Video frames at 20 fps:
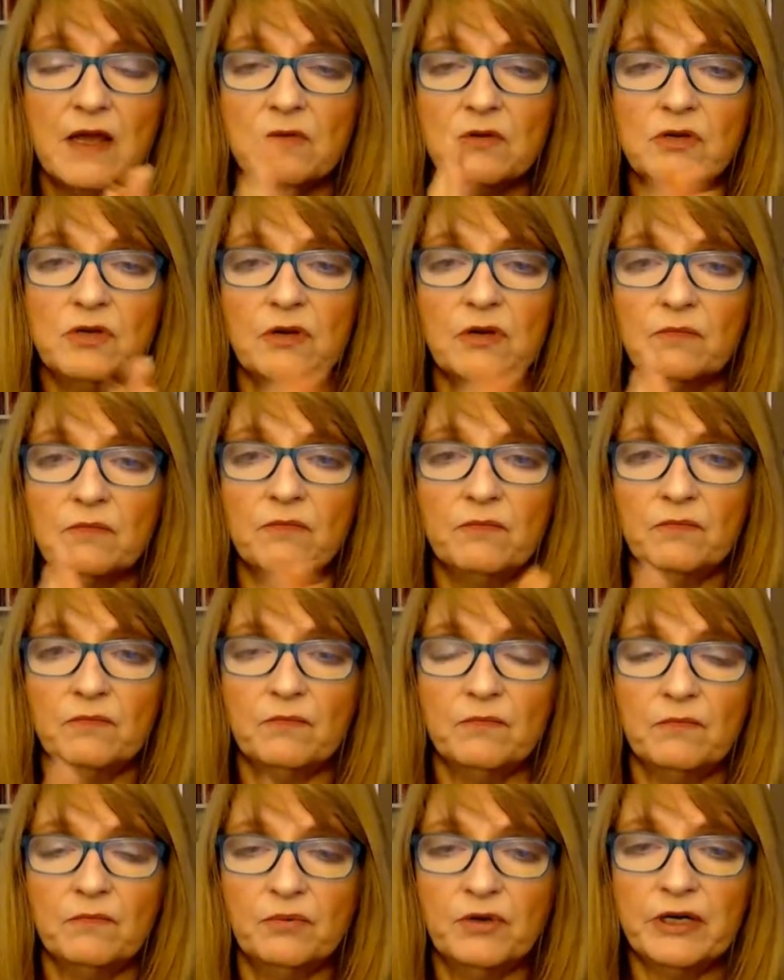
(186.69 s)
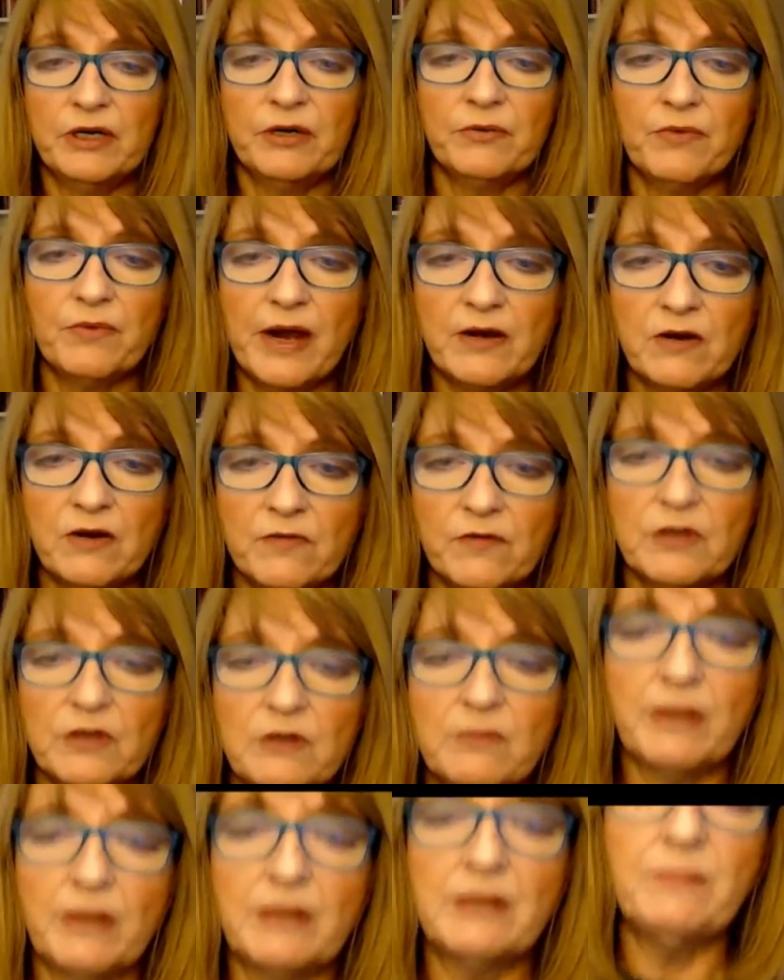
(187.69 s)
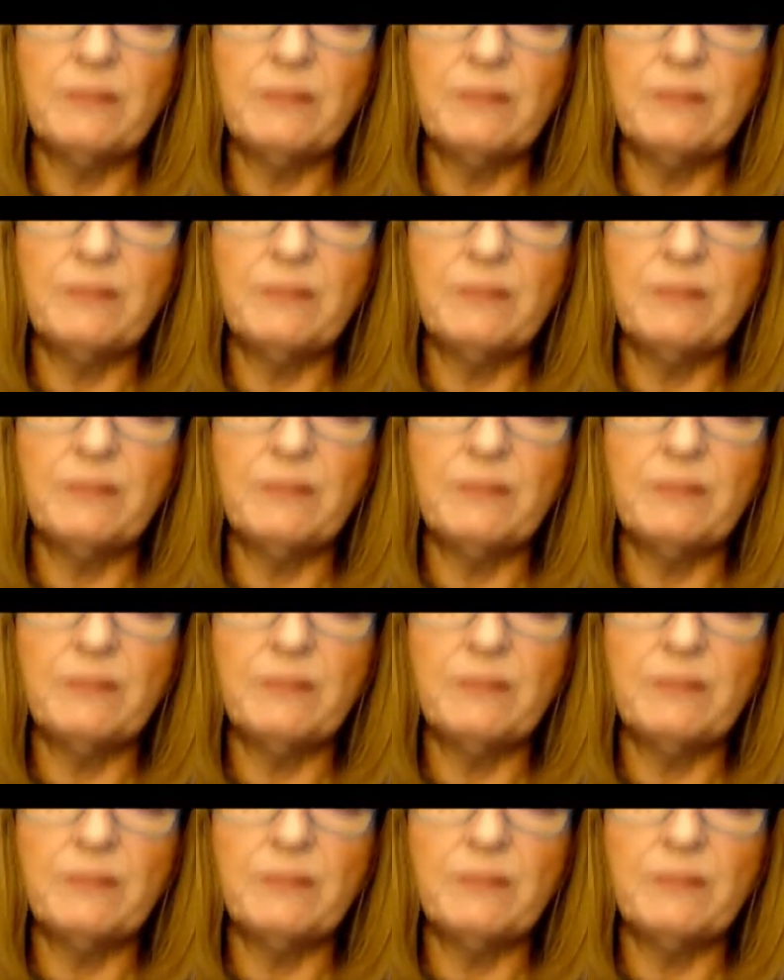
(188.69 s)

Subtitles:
You can put it right over your belly